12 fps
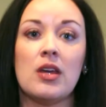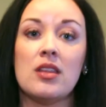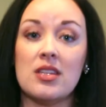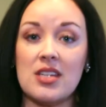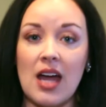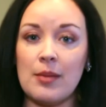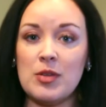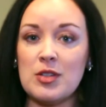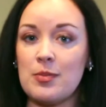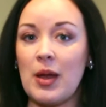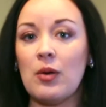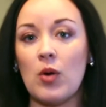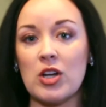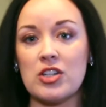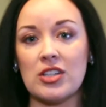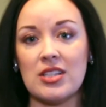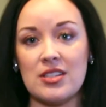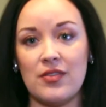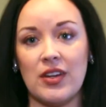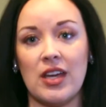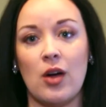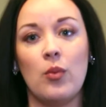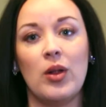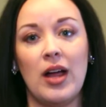The time you spend watching this
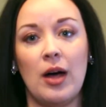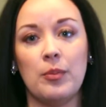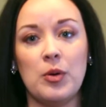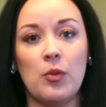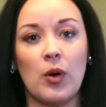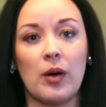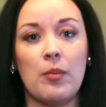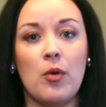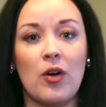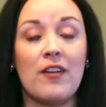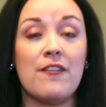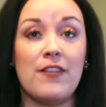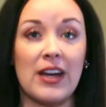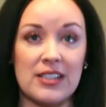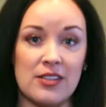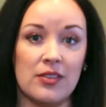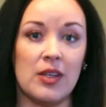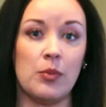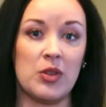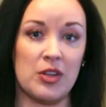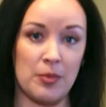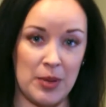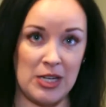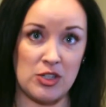video will help you work more effectively with
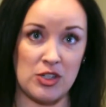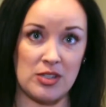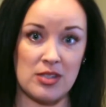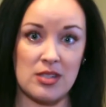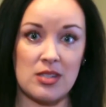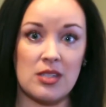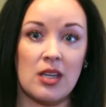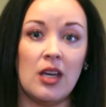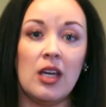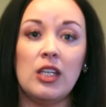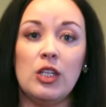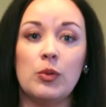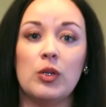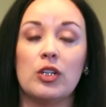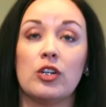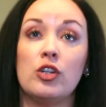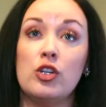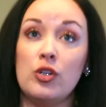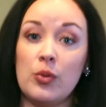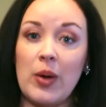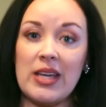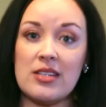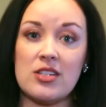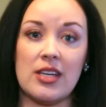your patients. You will learn new
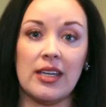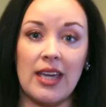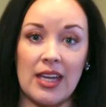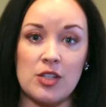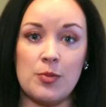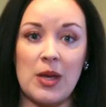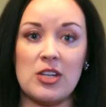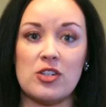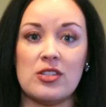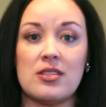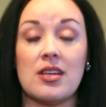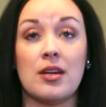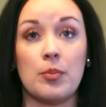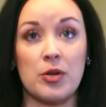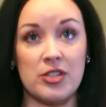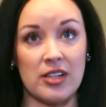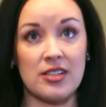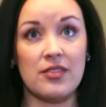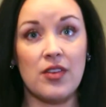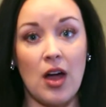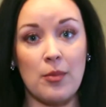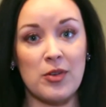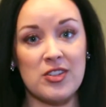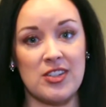ways to engage patients in a productive
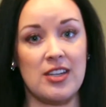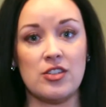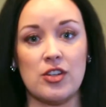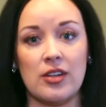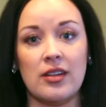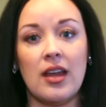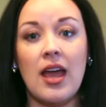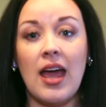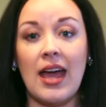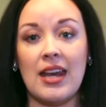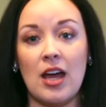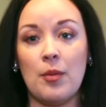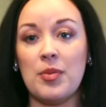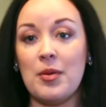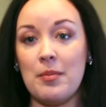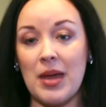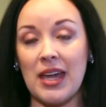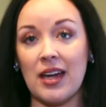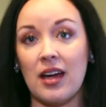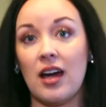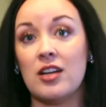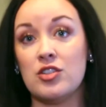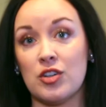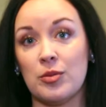conversation and help them make
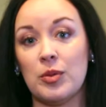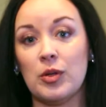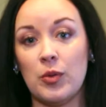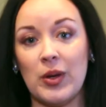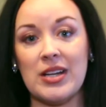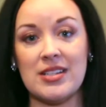a durable quit